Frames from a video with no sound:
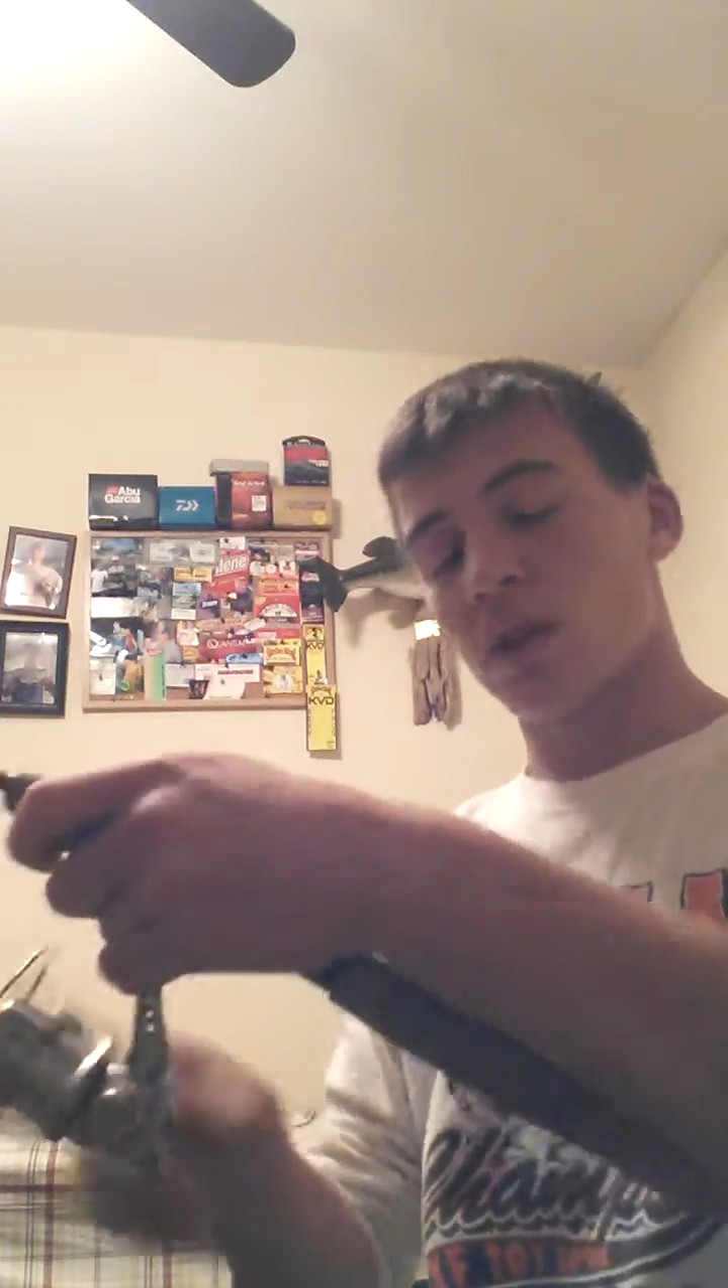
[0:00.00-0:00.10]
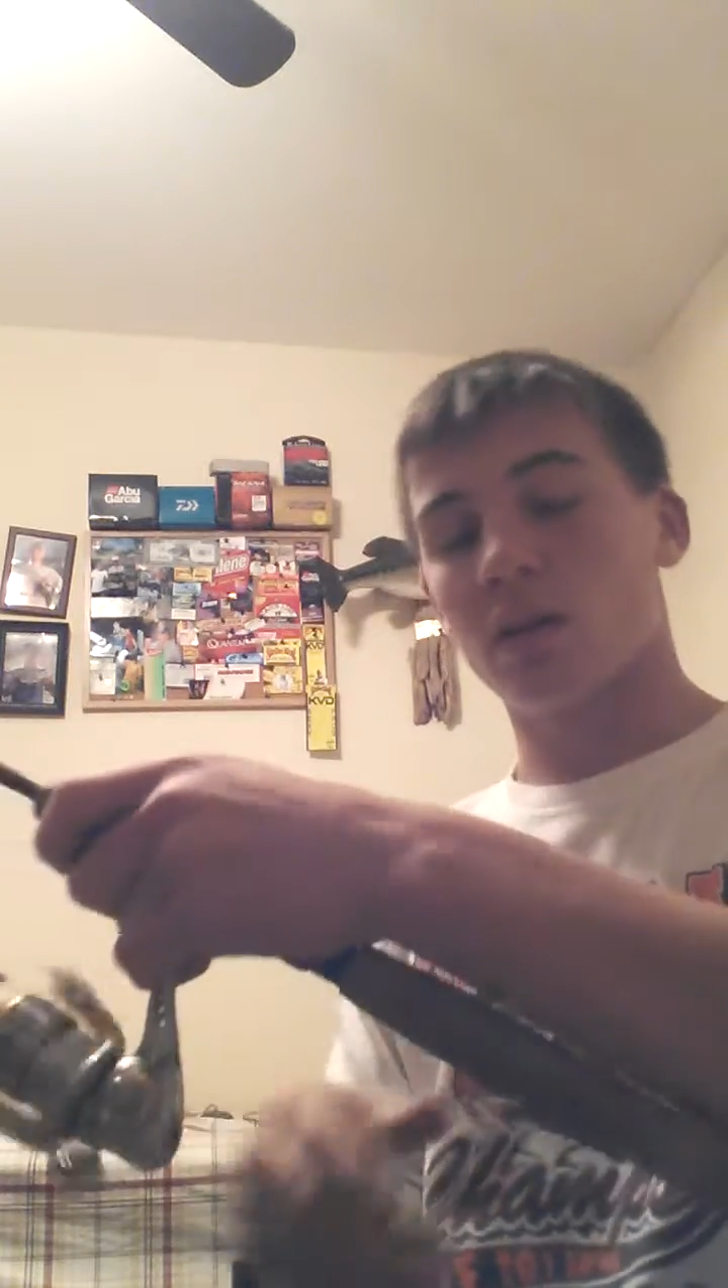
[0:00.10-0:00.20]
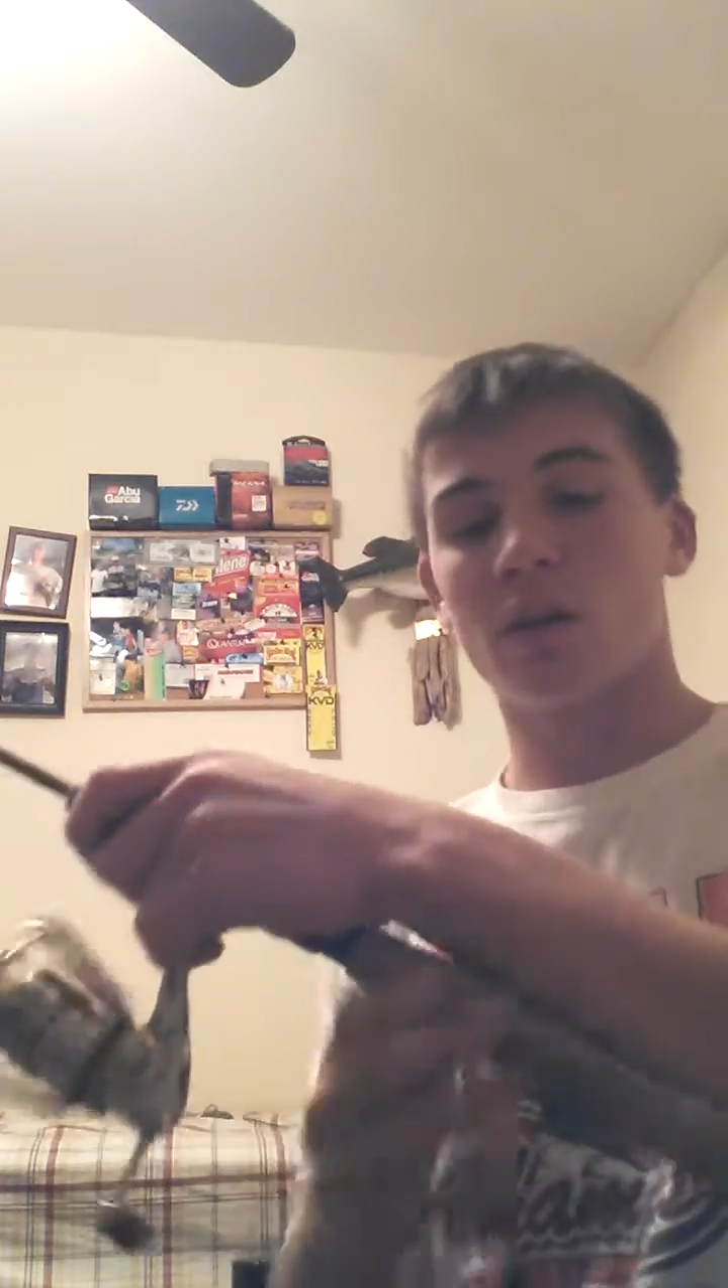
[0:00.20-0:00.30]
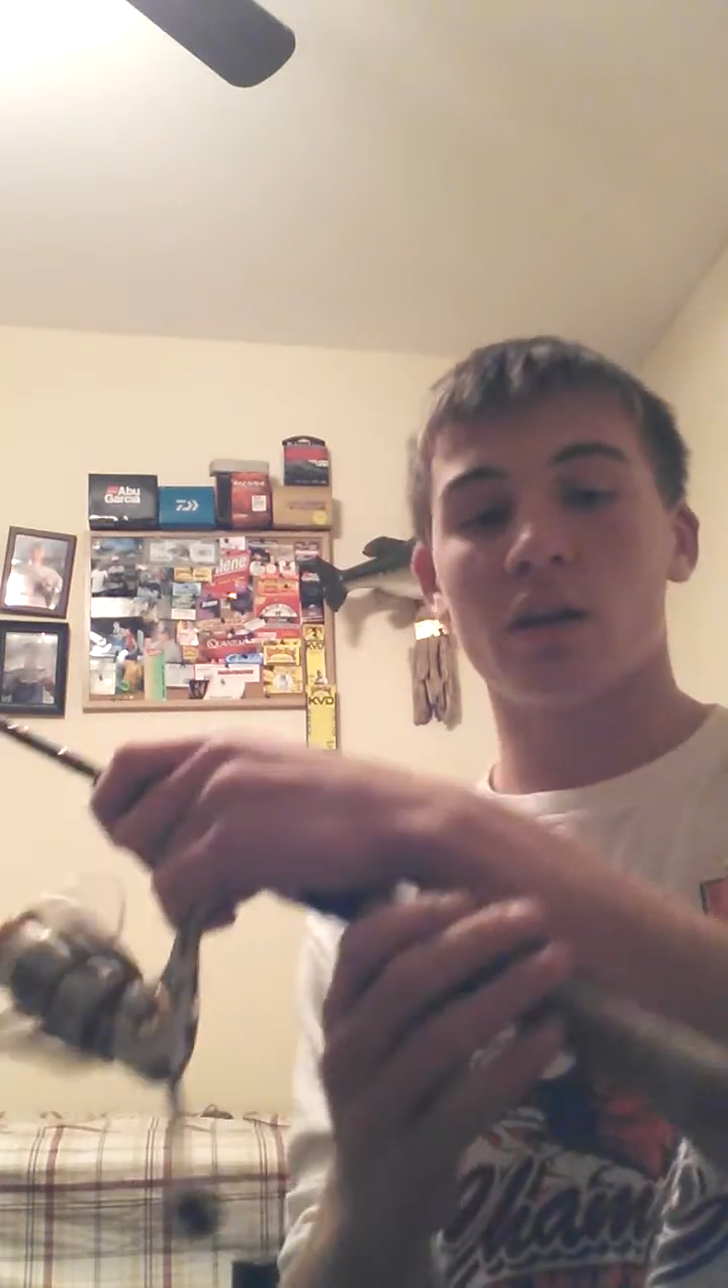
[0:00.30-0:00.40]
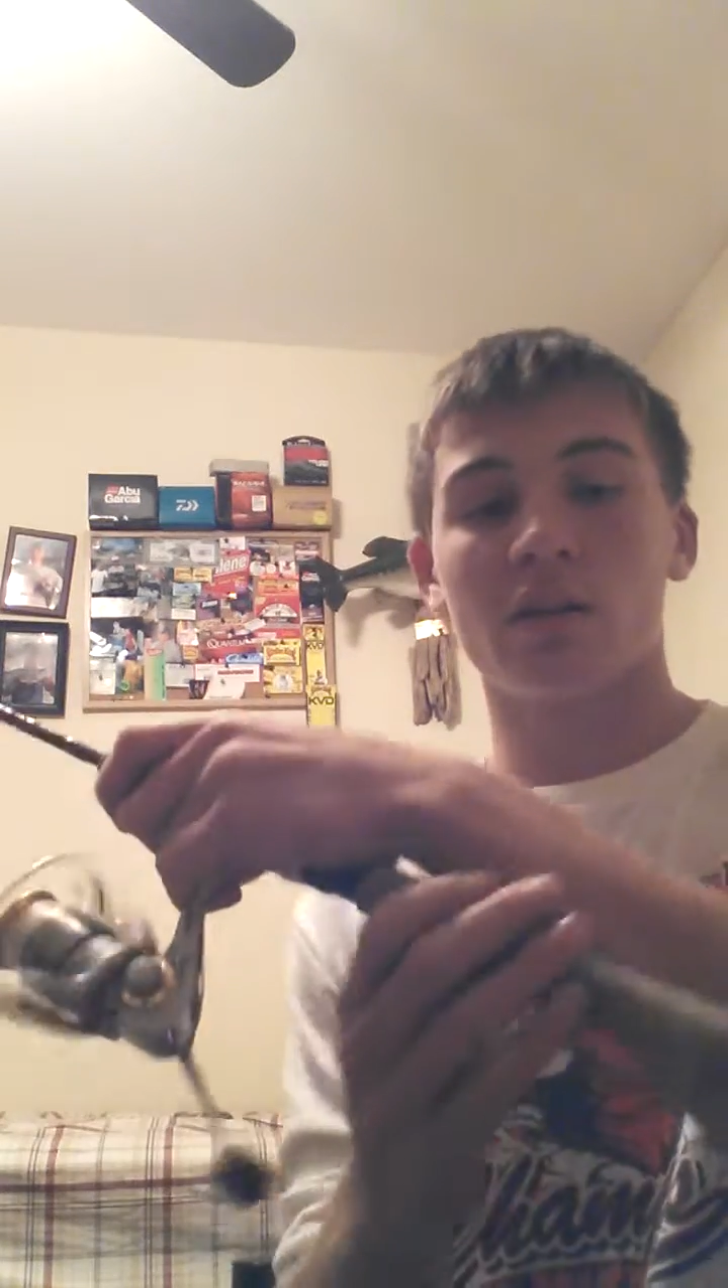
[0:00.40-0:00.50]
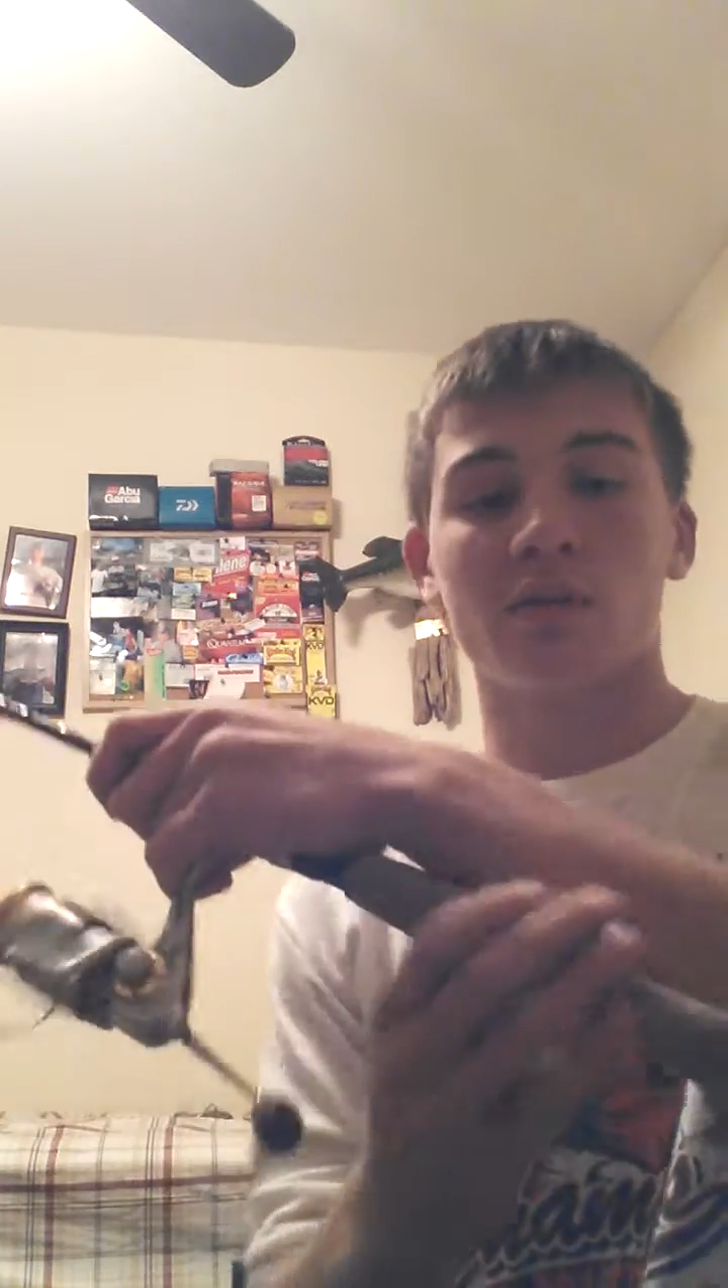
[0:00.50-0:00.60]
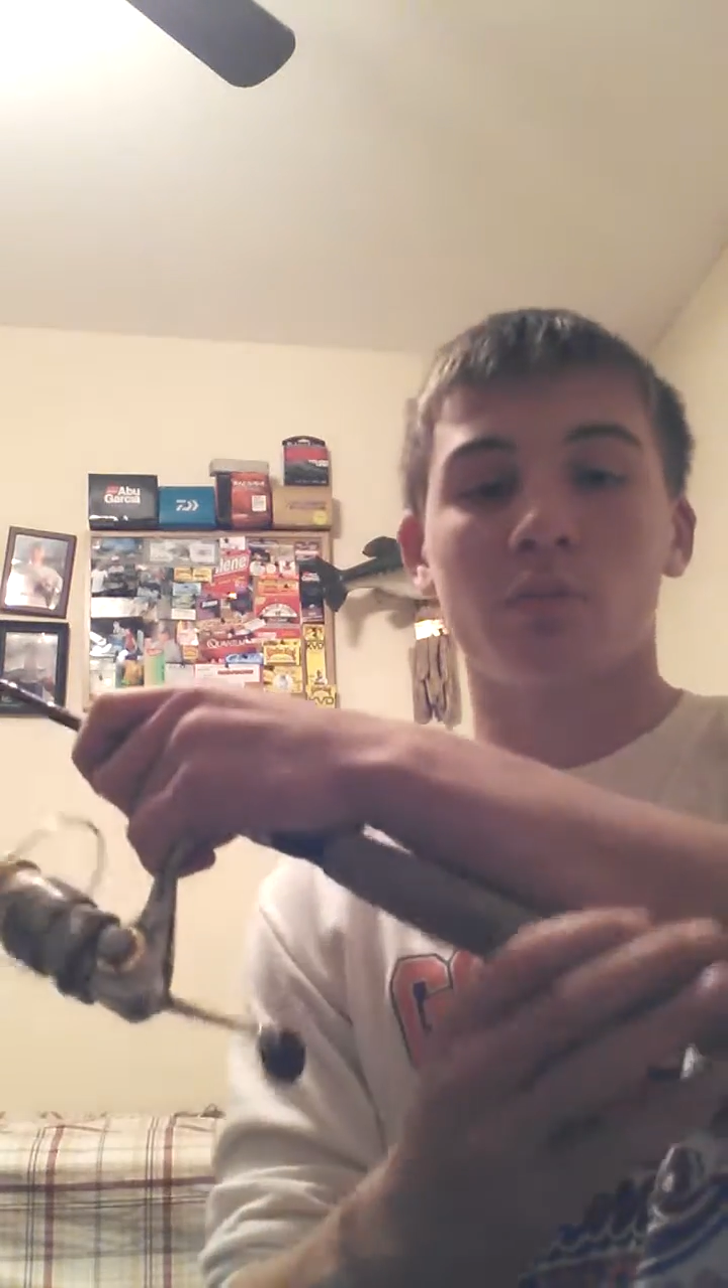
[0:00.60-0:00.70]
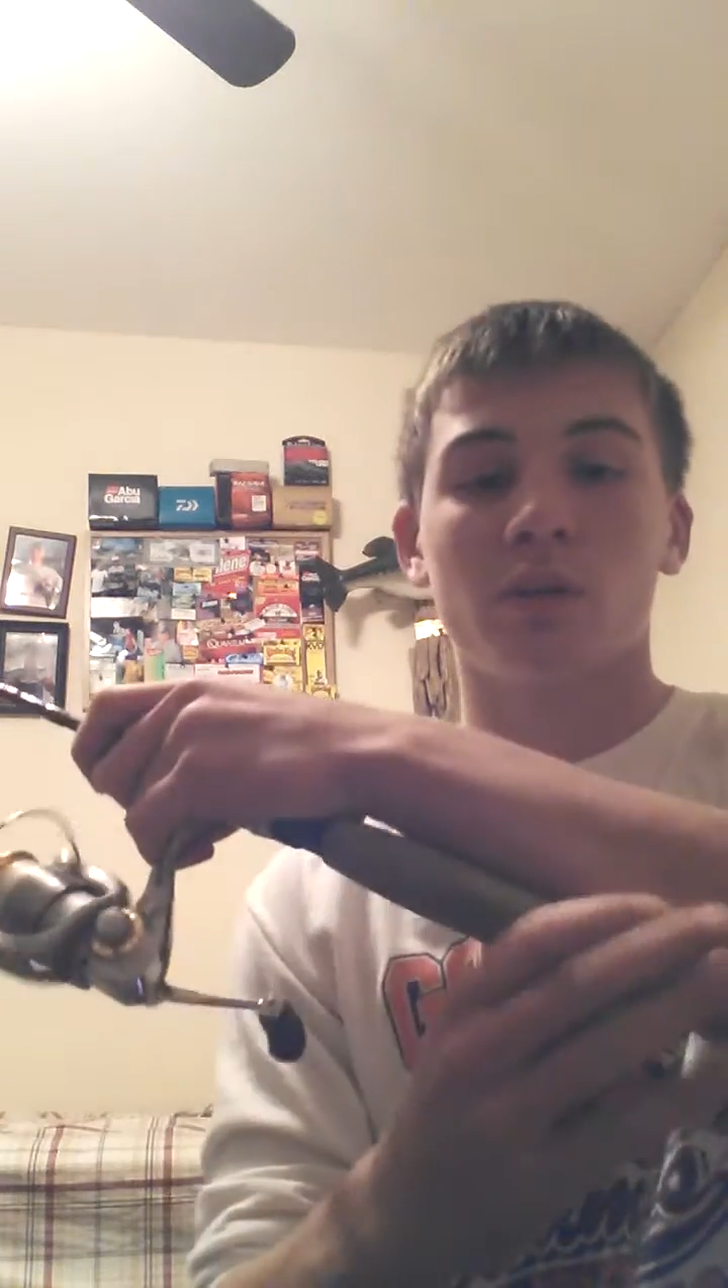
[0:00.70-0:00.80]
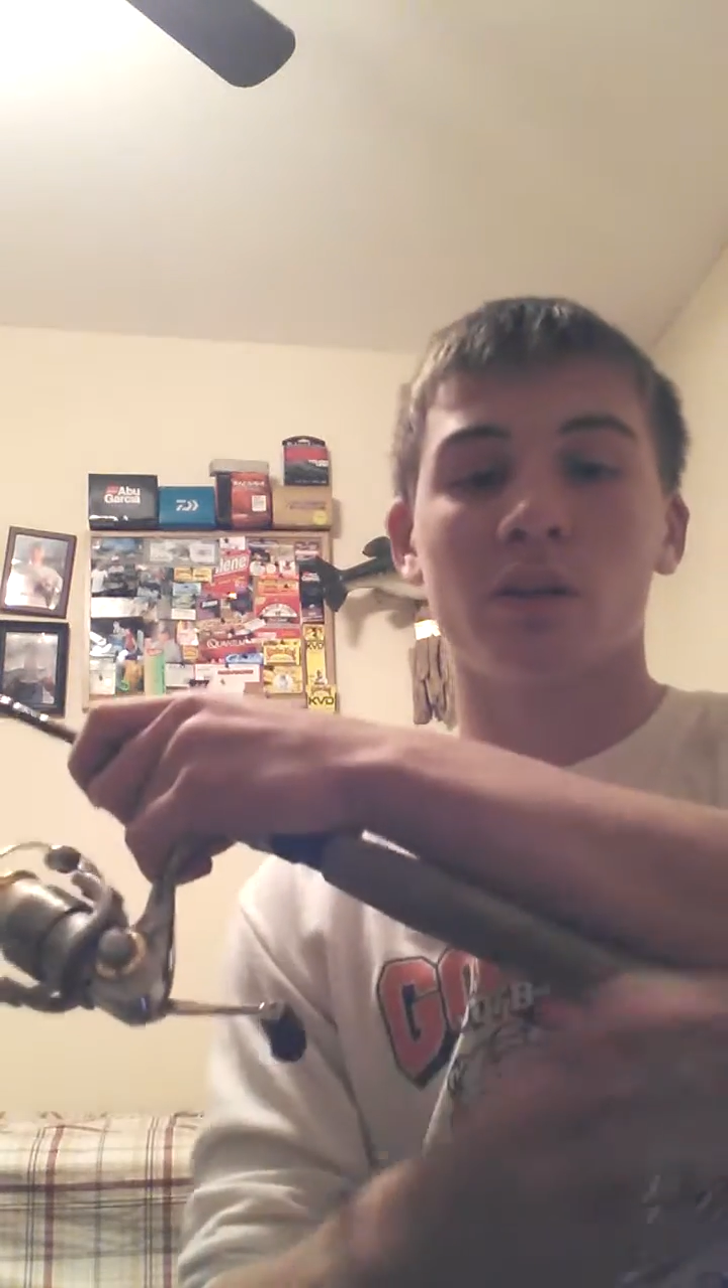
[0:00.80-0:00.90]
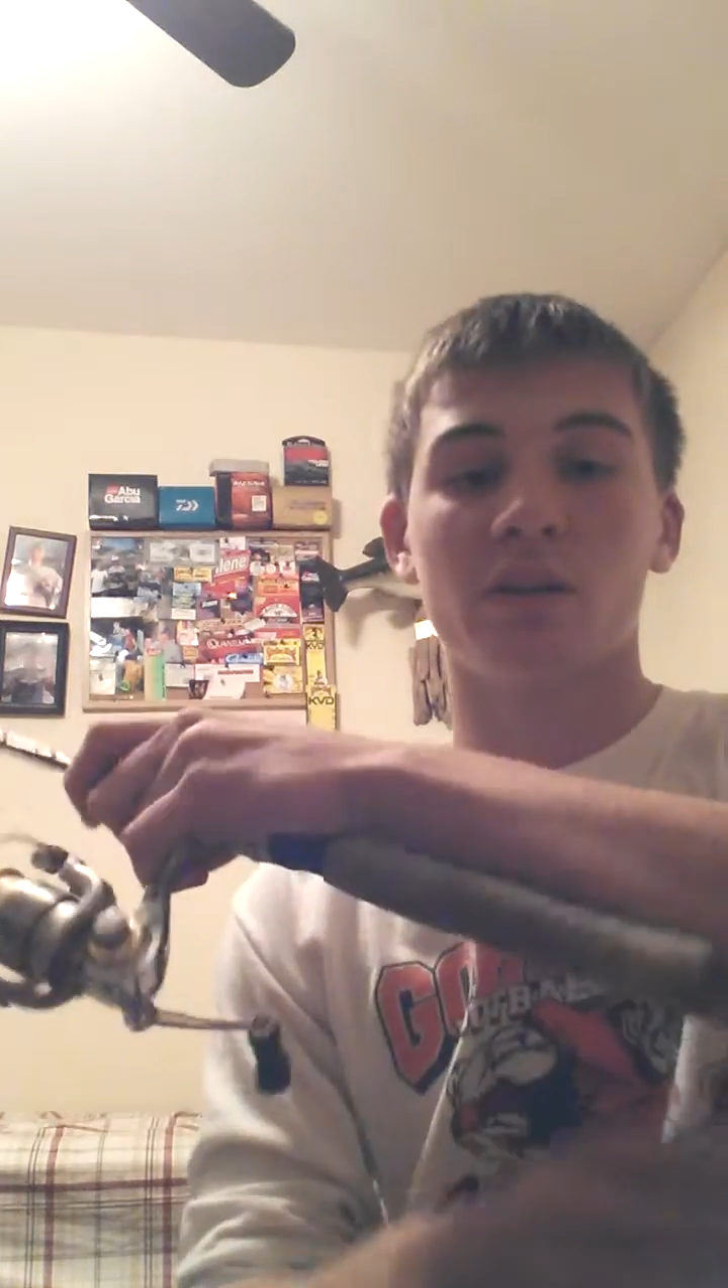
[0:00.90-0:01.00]
got
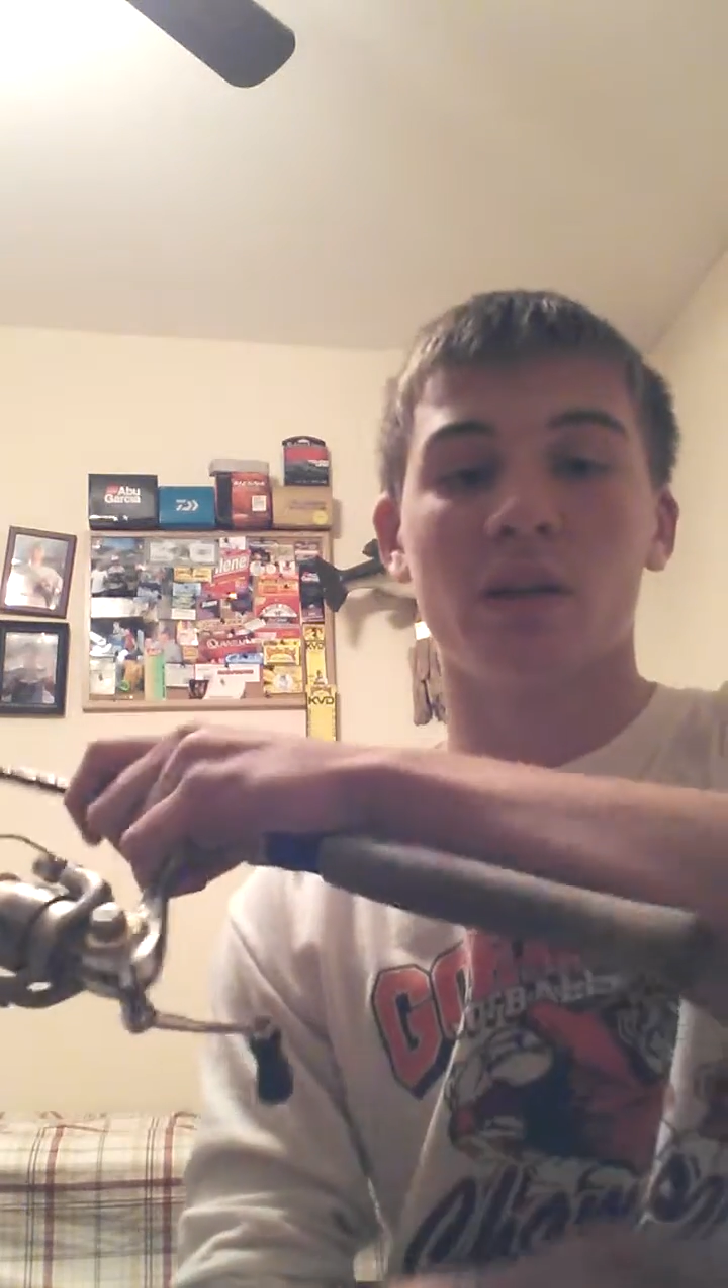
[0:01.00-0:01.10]
it's